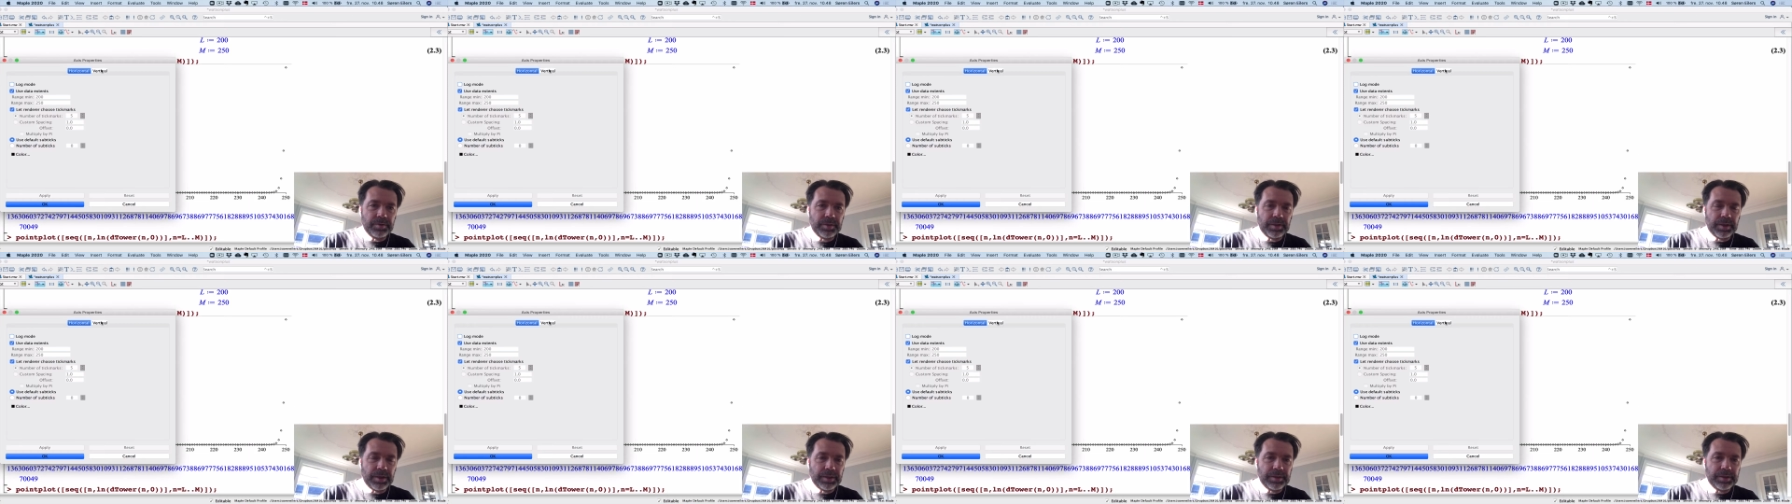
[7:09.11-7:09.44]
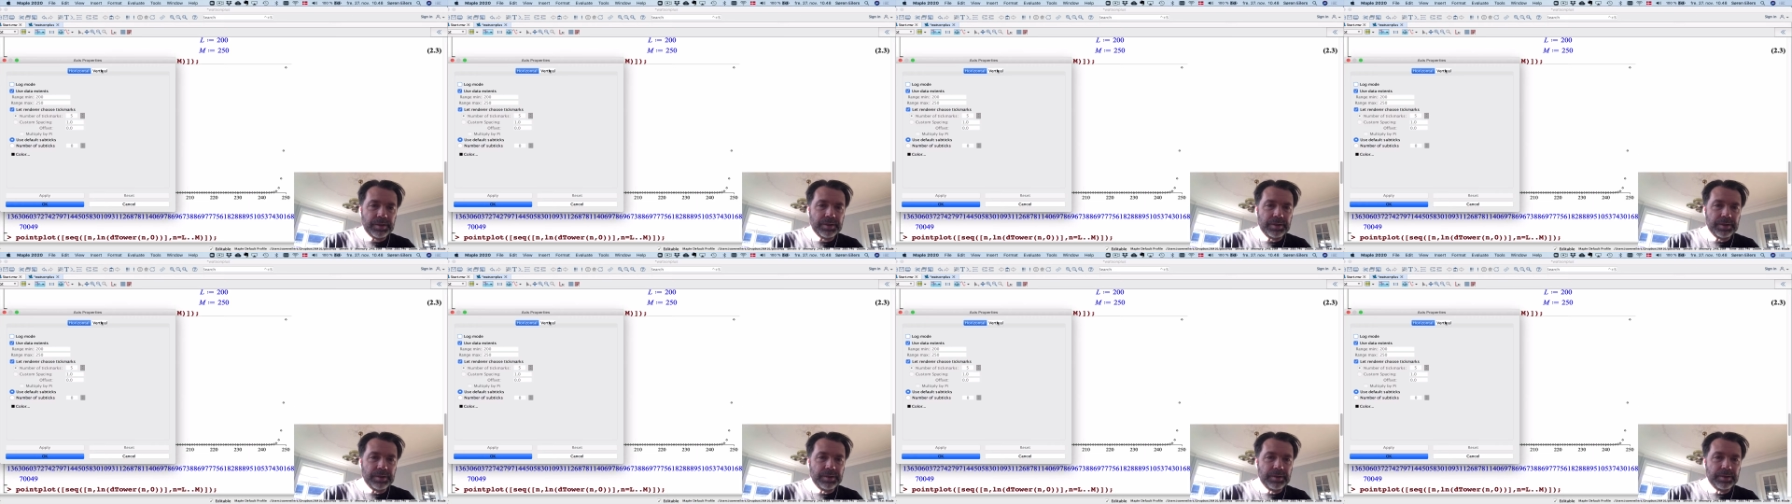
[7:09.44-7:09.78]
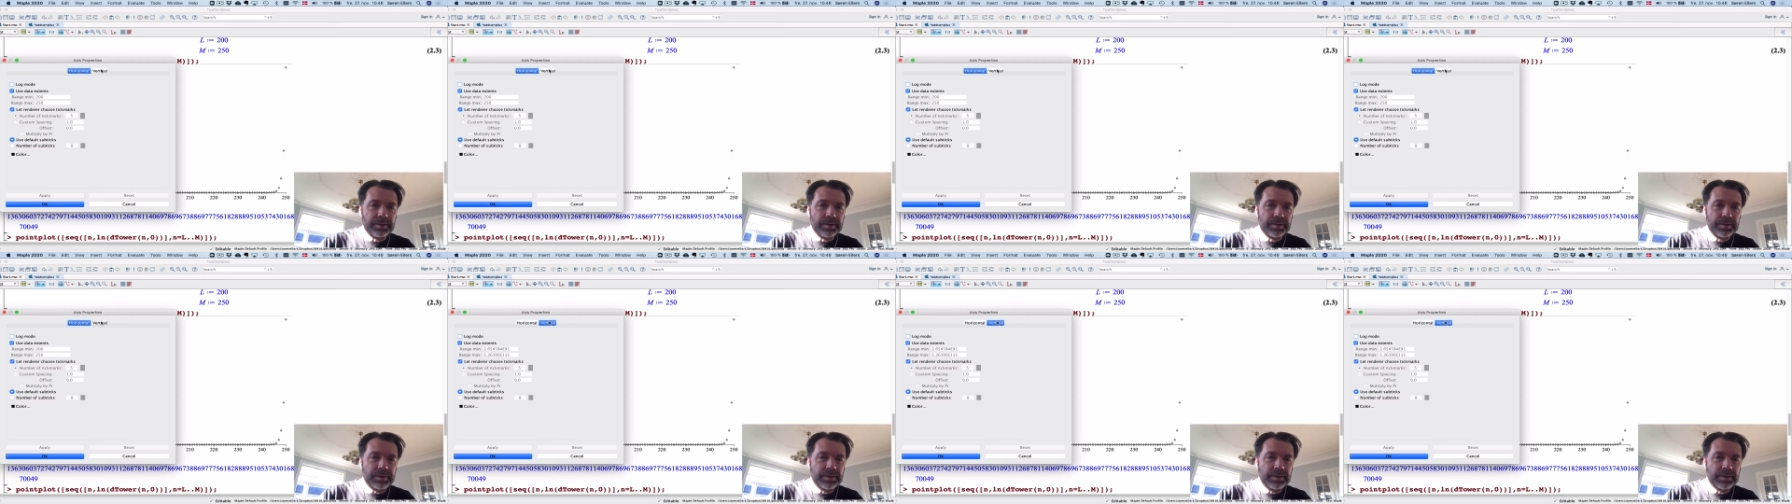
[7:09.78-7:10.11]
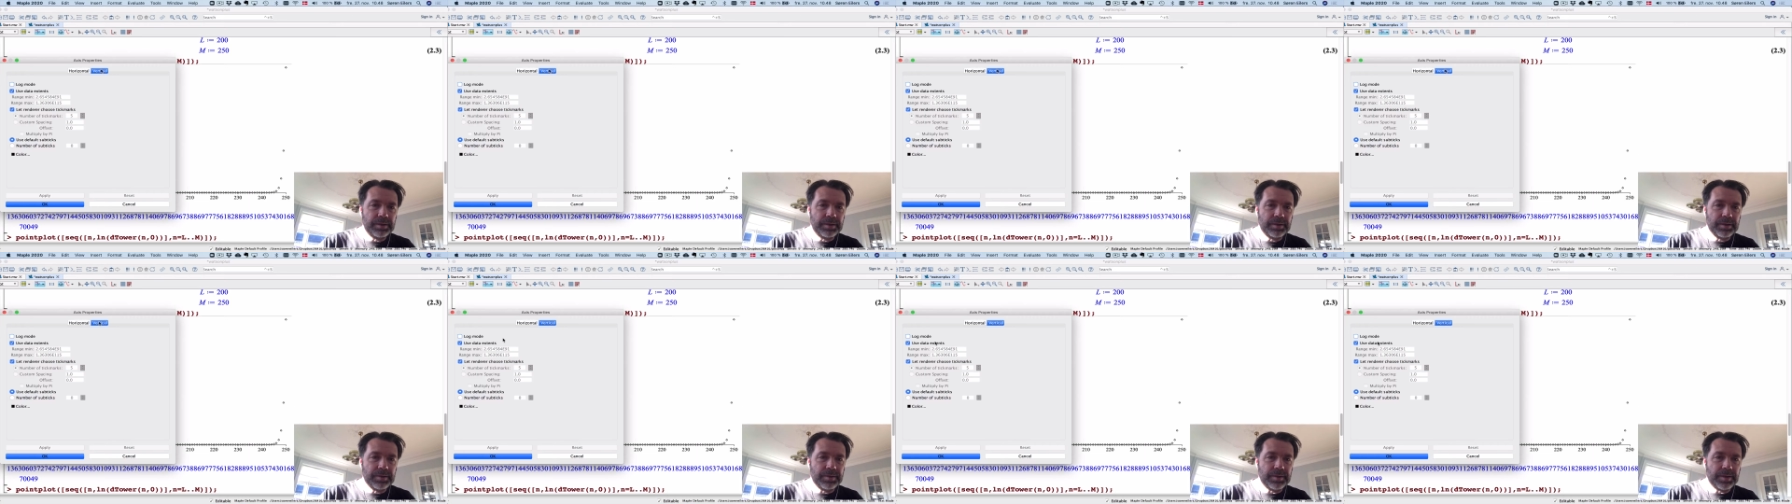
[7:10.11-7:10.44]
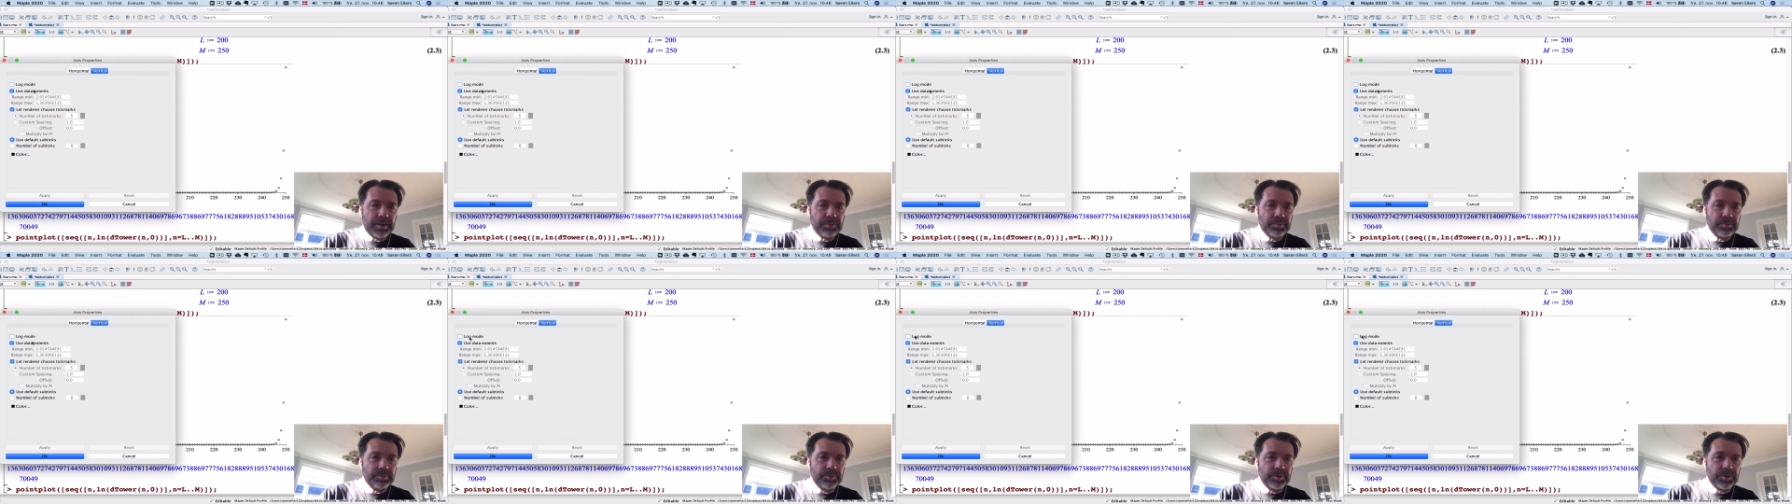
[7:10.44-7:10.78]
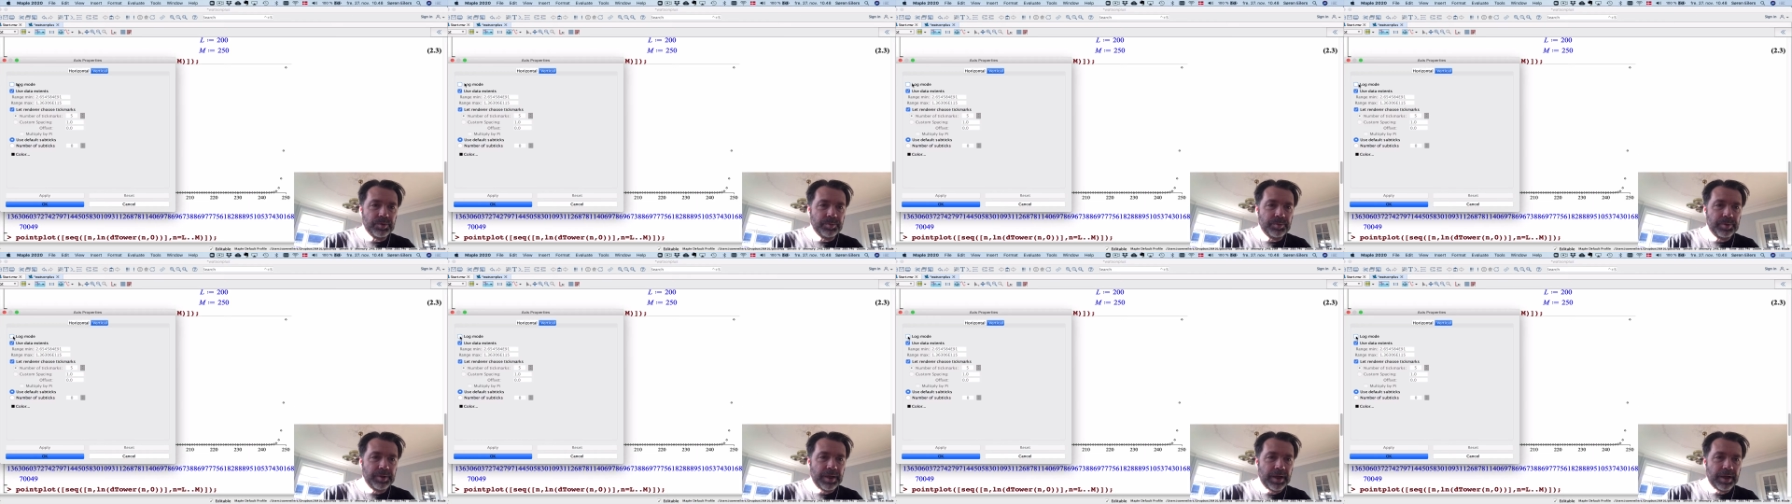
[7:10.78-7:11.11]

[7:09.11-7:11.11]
the idea is that we're